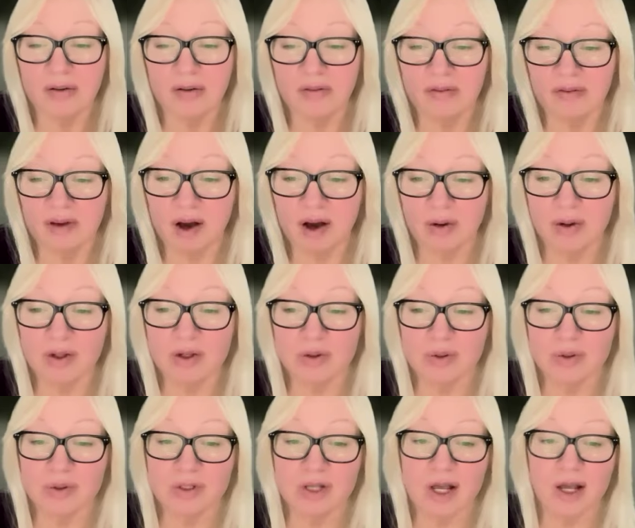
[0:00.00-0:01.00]

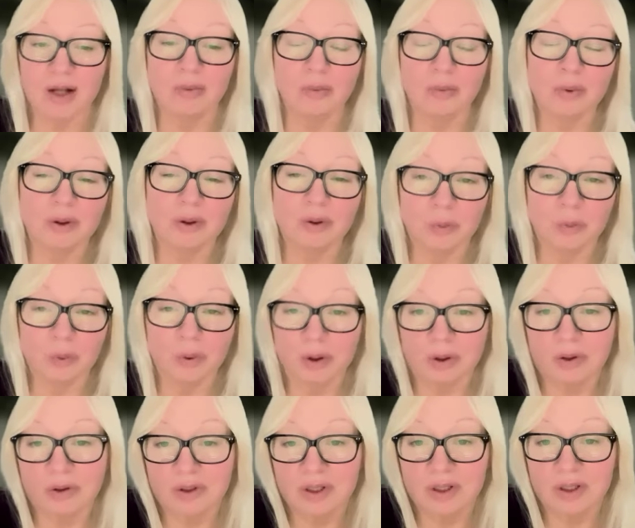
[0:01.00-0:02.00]
values, and
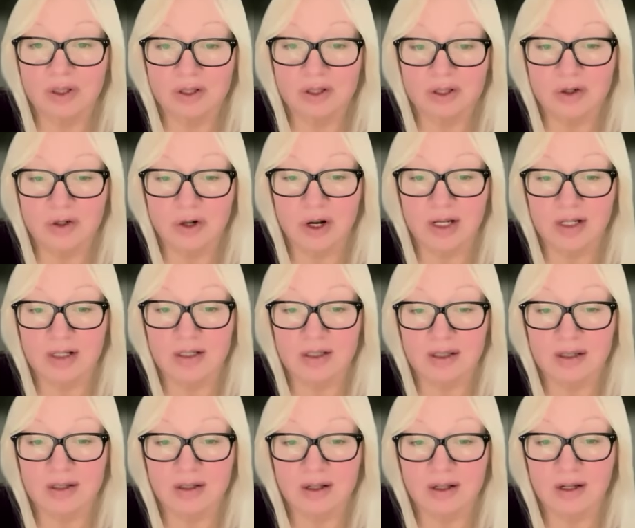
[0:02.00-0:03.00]
real-world
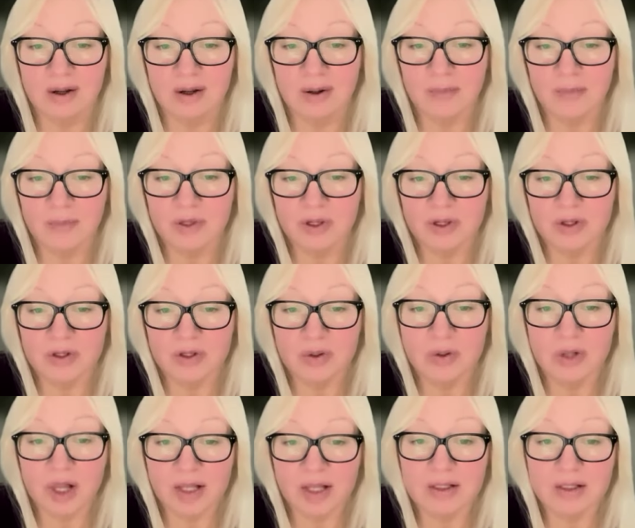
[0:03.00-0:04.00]
constraints. So
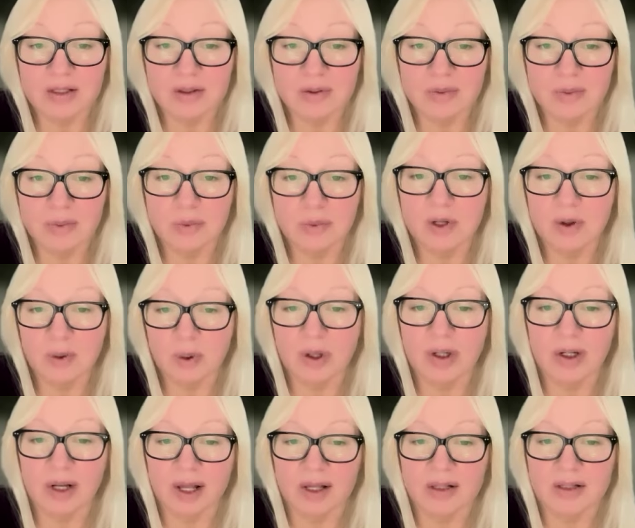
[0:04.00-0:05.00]
let's
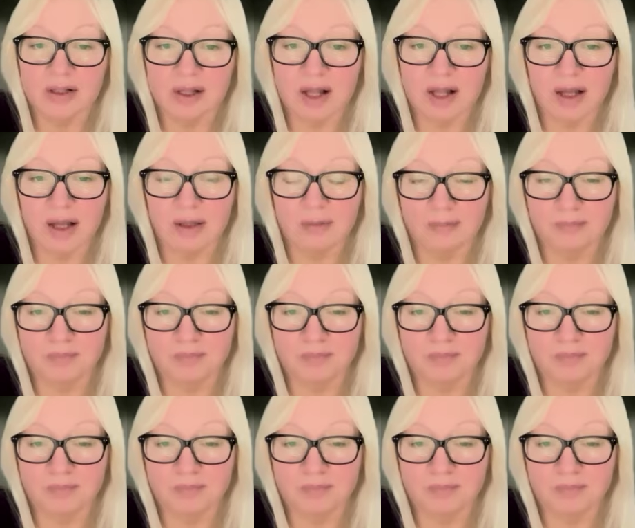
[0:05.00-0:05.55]
reorganize that.